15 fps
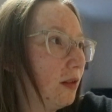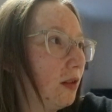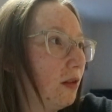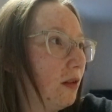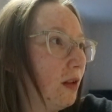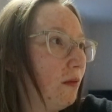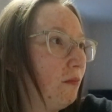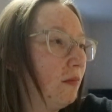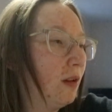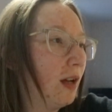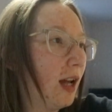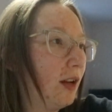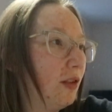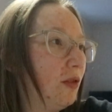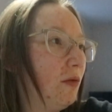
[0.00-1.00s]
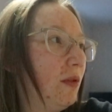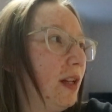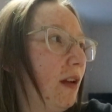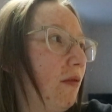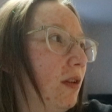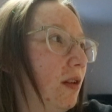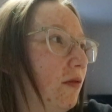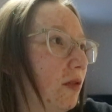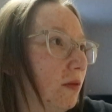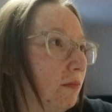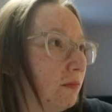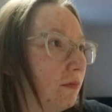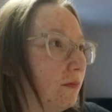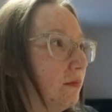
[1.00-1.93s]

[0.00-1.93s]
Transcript: to them. I just don't want to get rid of them.